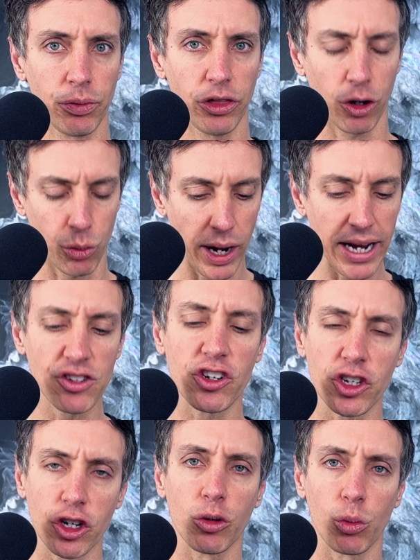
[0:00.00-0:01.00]
There are ways
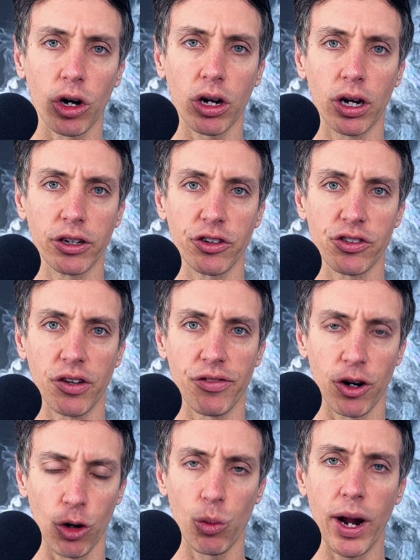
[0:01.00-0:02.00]
that you can work on yourself.
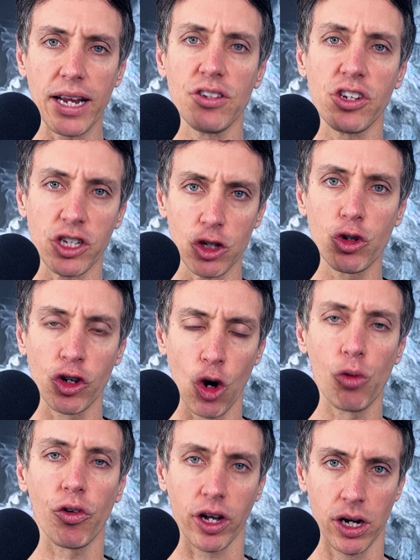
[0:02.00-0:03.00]
There are ways that you can
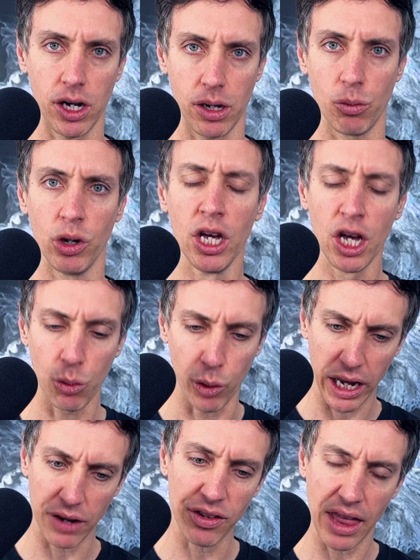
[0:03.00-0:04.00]
overcome
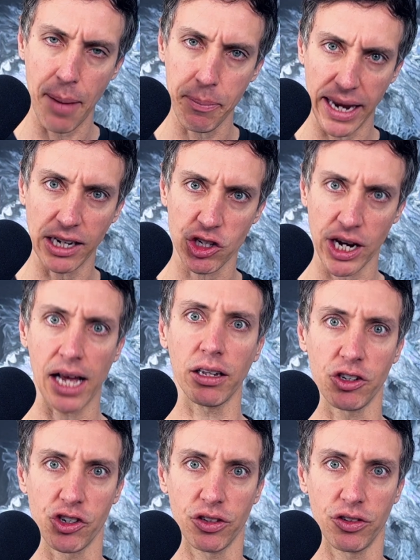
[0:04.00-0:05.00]
whatever that main
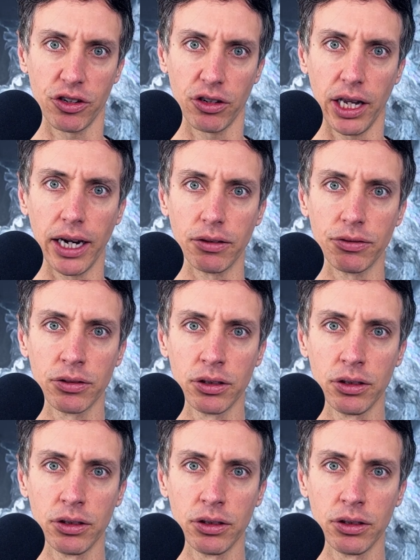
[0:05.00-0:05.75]
challenge is in your life.